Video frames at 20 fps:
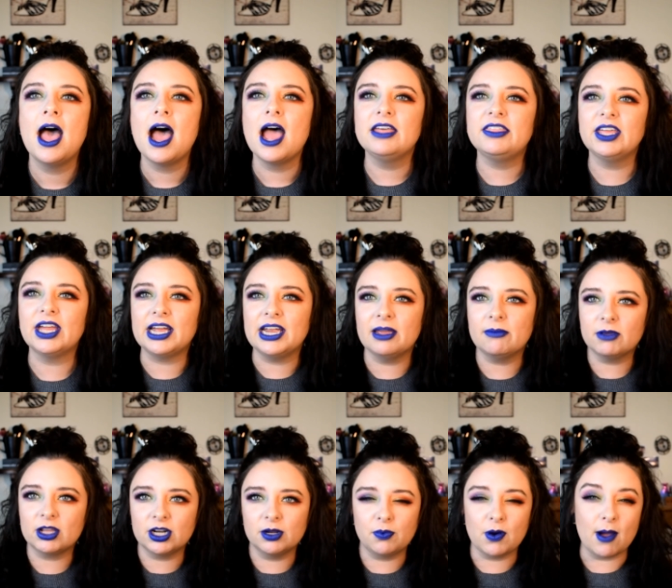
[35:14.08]
I think I am
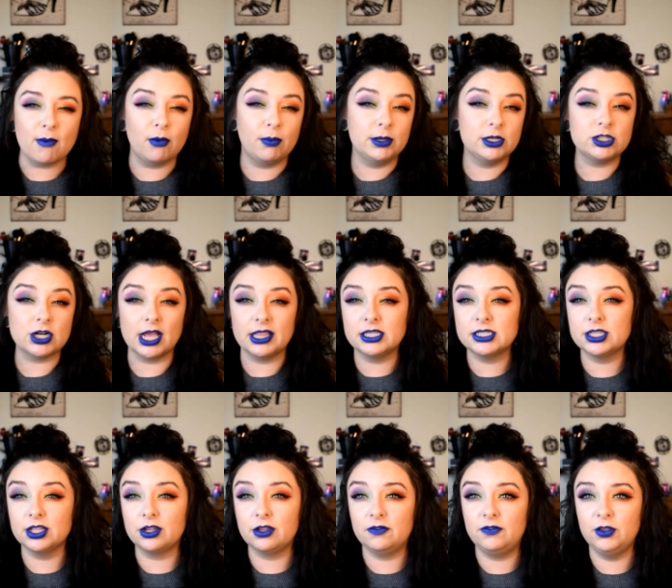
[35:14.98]
going to probably try this
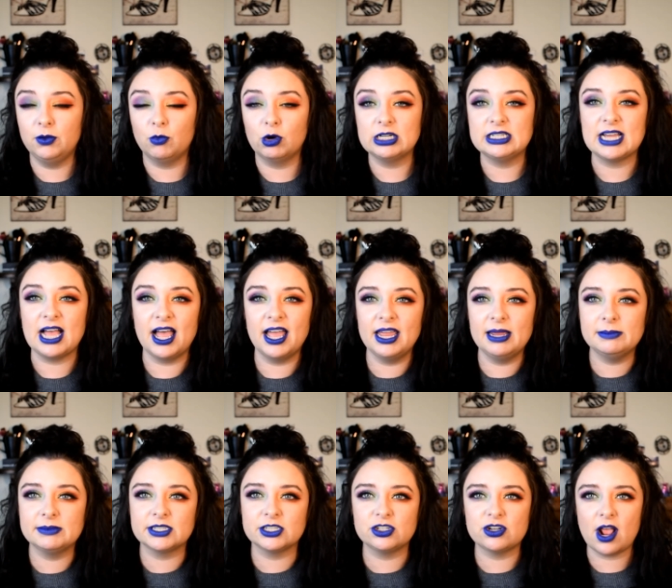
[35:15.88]
look a few more
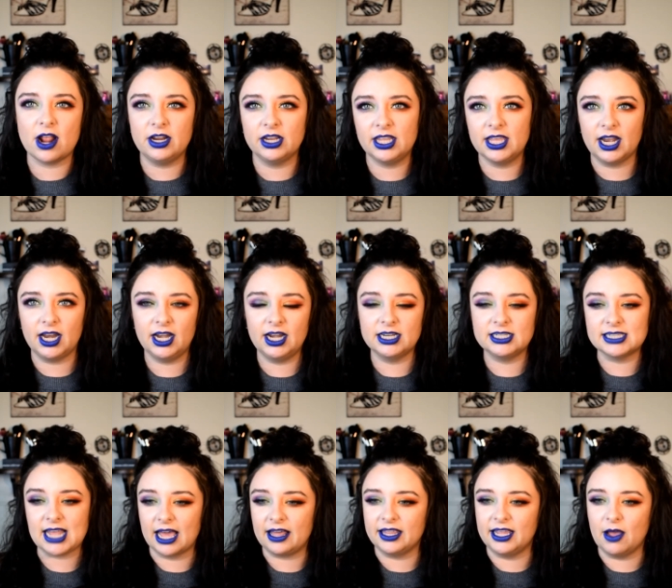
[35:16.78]
times and try to get it
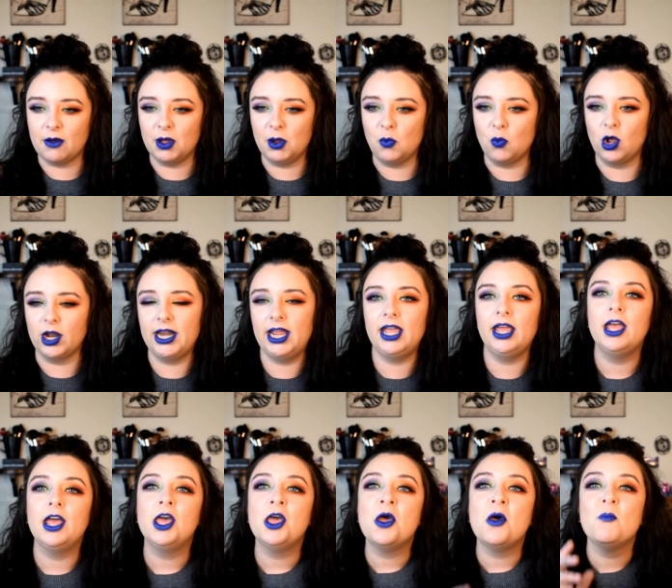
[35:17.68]
exactly how I want it.
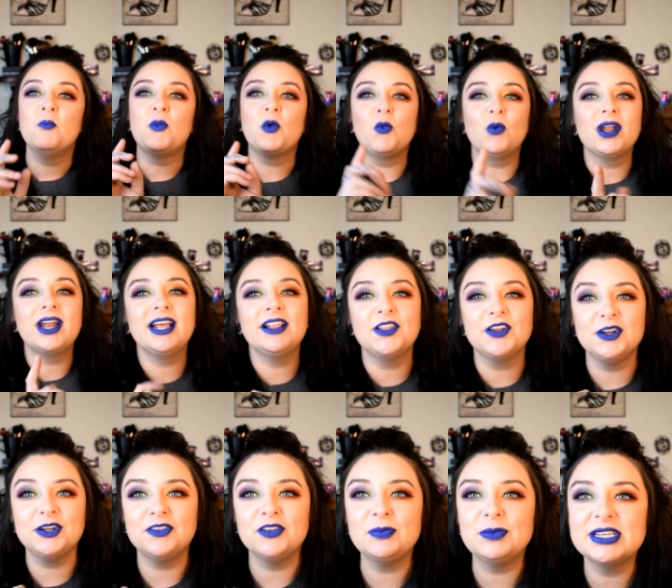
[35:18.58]
But what I
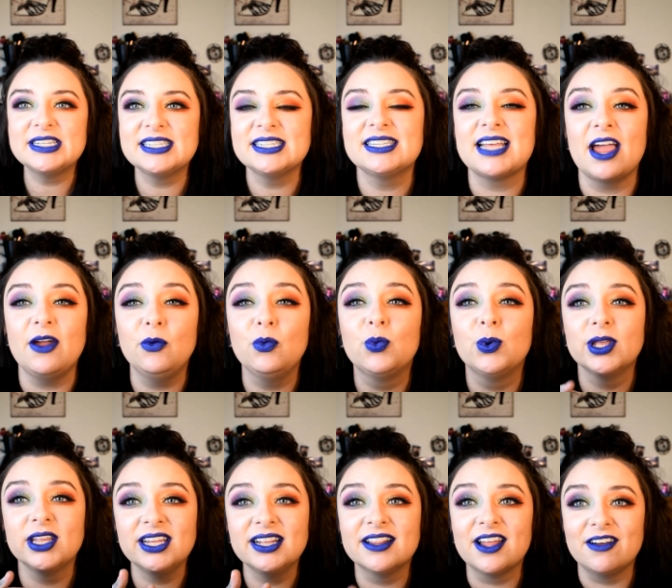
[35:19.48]
learned from this is I
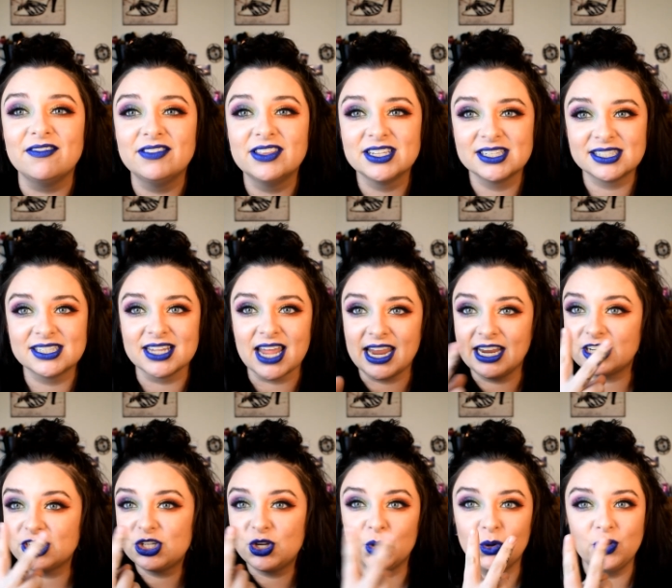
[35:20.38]
really love this
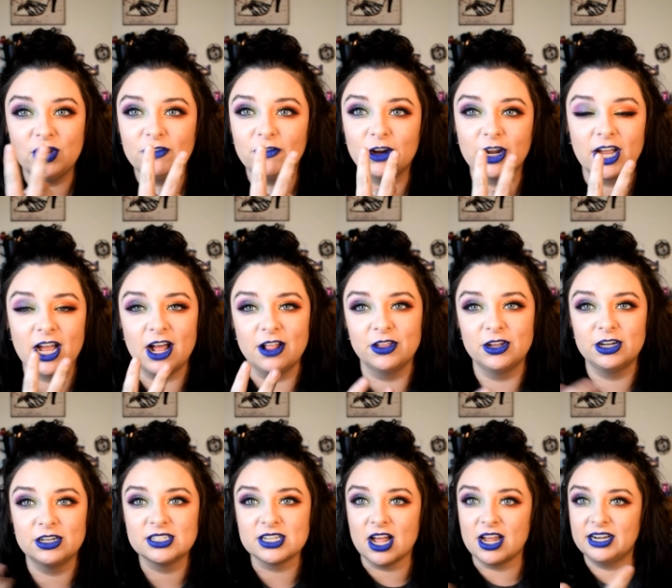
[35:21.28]
like 2 different
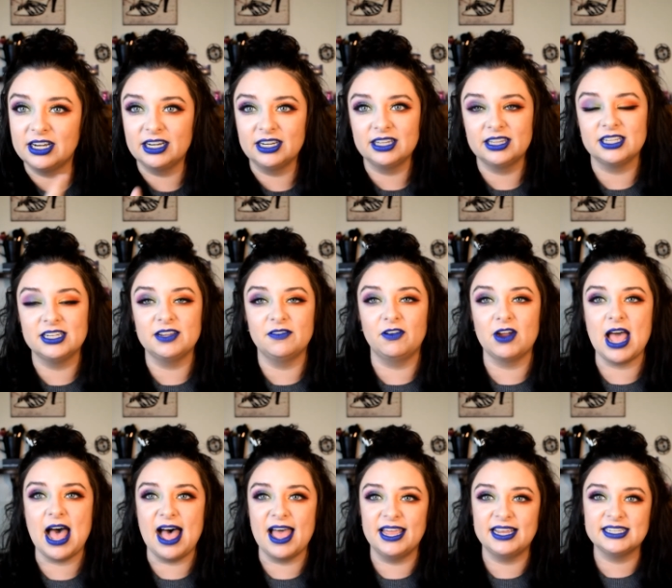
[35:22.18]
colors on the different
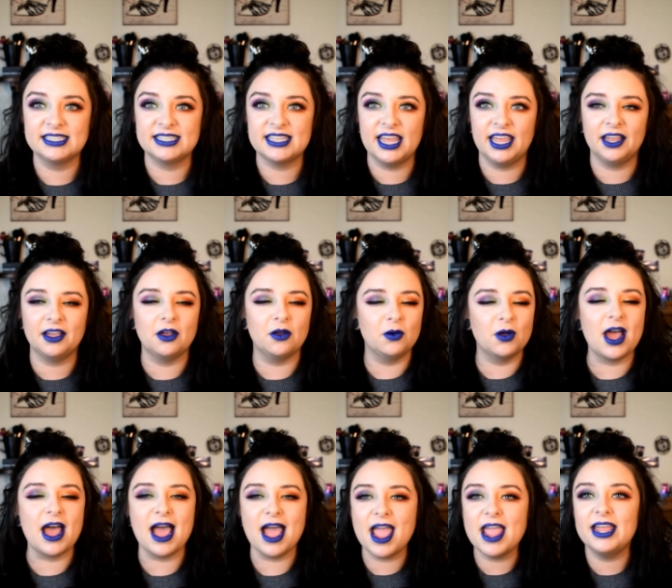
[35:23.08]
eyes thing.
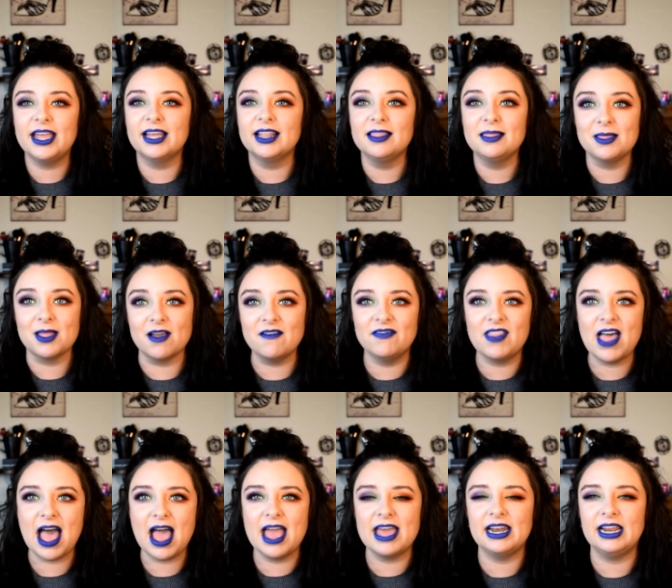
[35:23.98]
I love
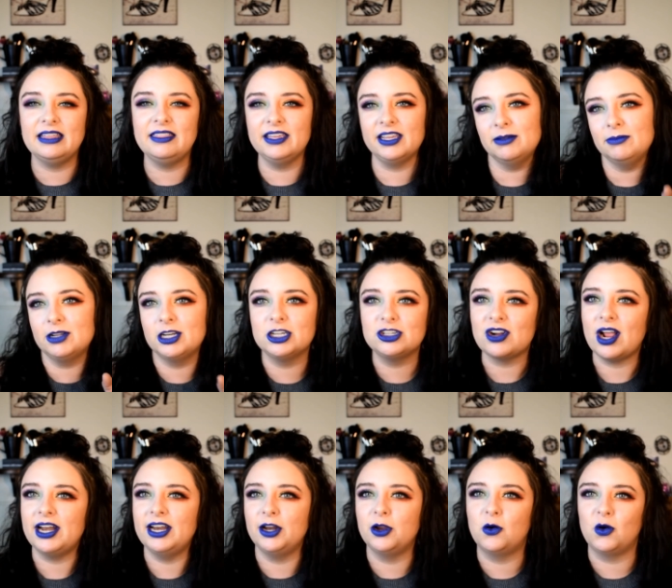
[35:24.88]
that, and I think I'm going to try
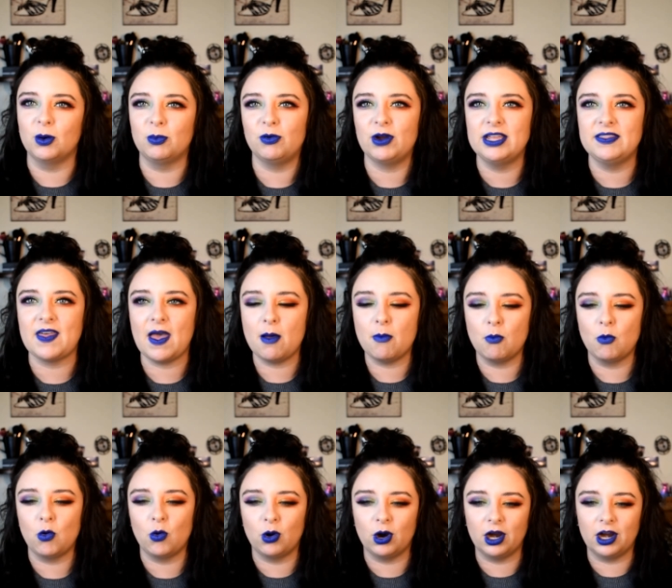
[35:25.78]
to incorporate that
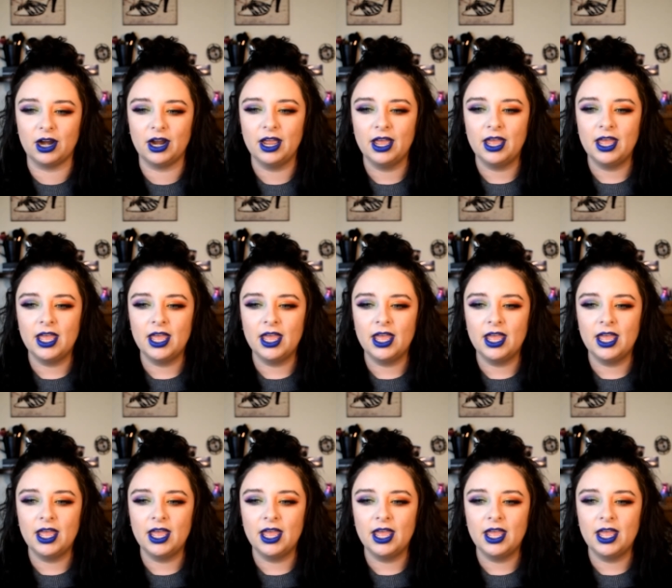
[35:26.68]
more